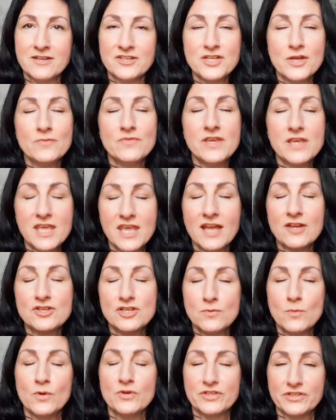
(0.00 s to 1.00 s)
I don't think he
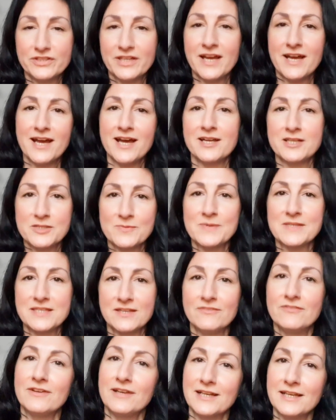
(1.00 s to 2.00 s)
actually wanted that hat
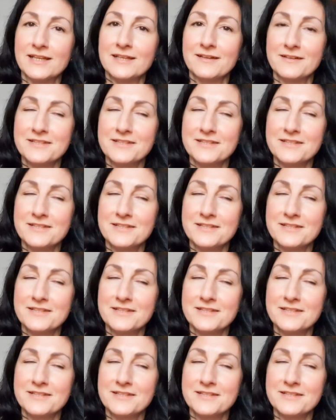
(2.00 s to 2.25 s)
specifically.